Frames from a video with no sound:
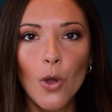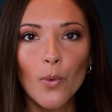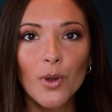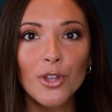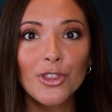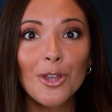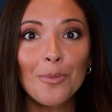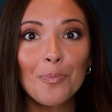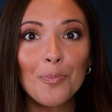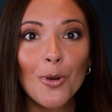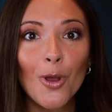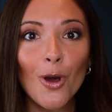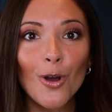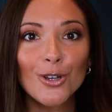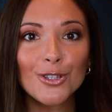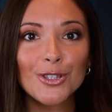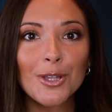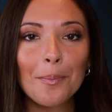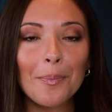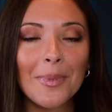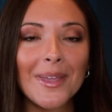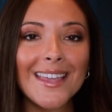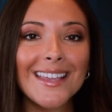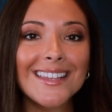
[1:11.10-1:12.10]
with the blocks
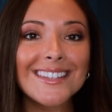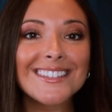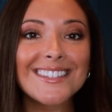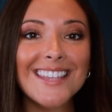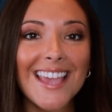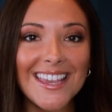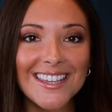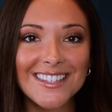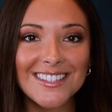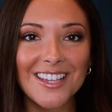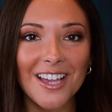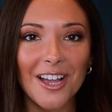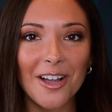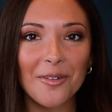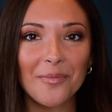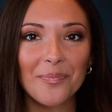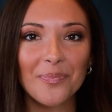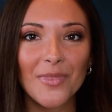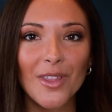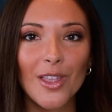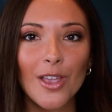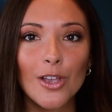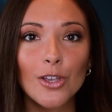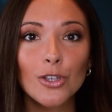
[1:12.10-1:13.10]
being data.
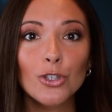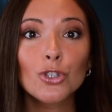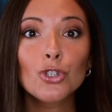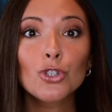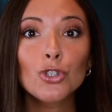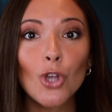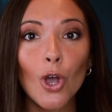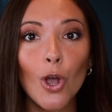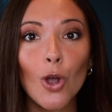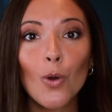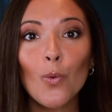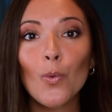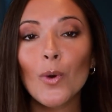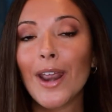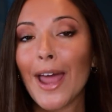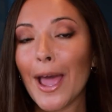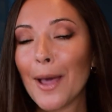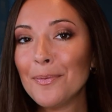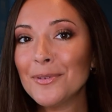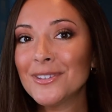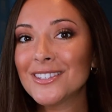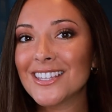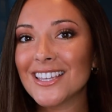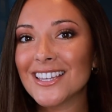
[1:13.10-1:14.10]
So, what
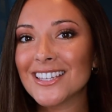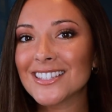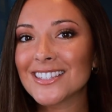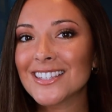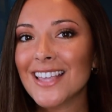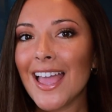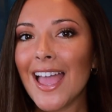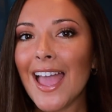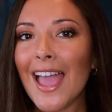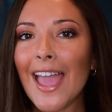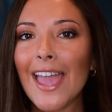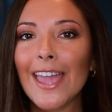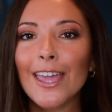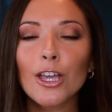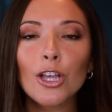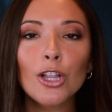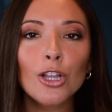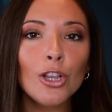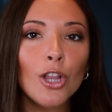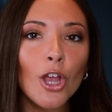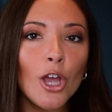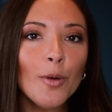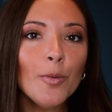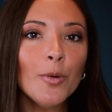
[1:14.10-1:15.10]
happens is a
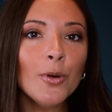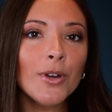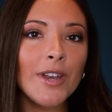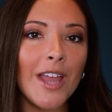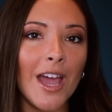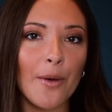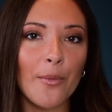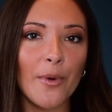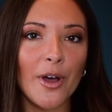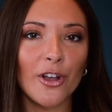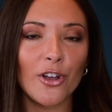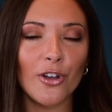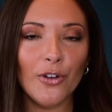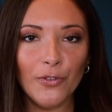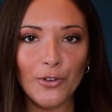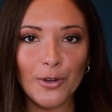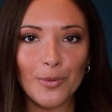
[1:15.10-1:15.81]
global network of